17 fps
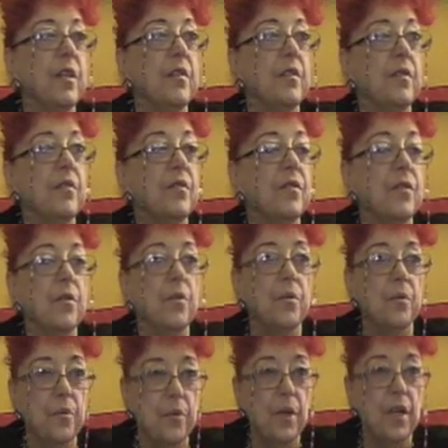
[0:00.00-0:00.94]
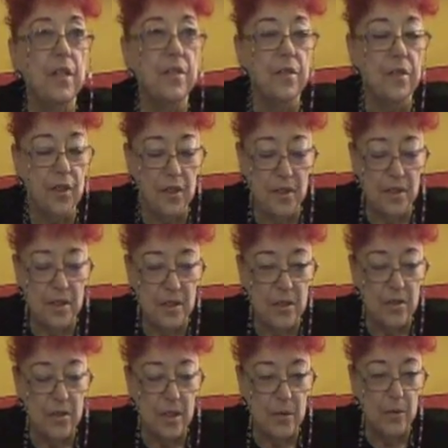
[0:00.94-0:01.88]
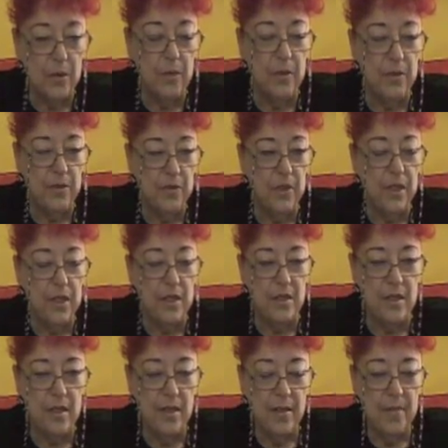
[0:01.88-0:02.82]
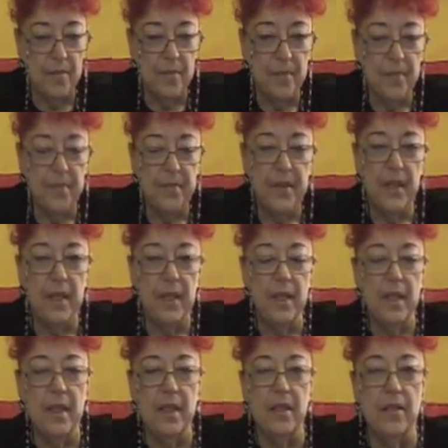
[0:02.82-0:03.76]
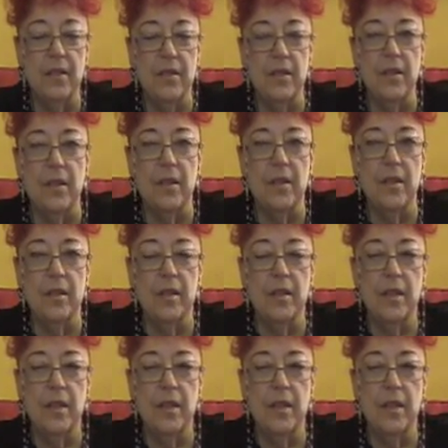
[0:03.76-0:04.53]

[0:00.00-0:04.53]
And so I started the salon with my friends, and